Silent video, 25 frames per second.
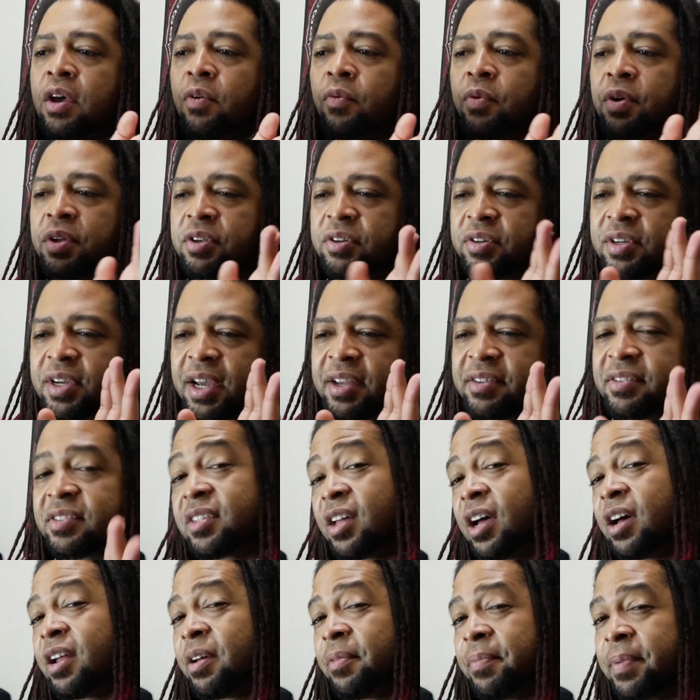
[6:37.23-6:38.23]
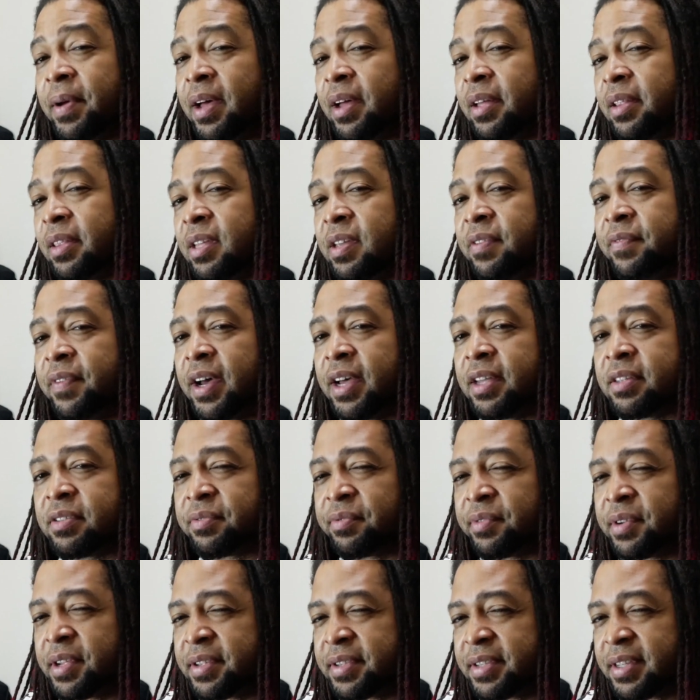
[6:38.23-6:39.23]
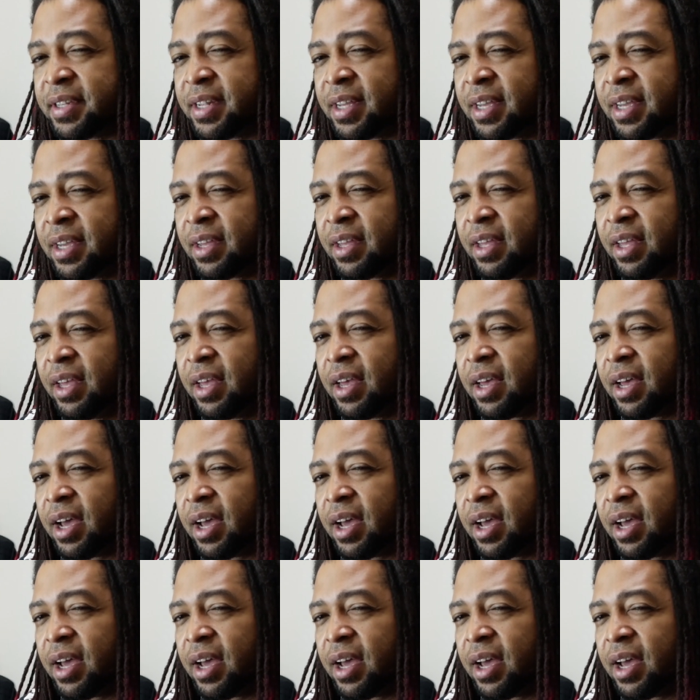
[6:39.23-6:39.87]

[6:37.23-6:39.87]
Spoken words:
what you guys thought about Levi's reasoning.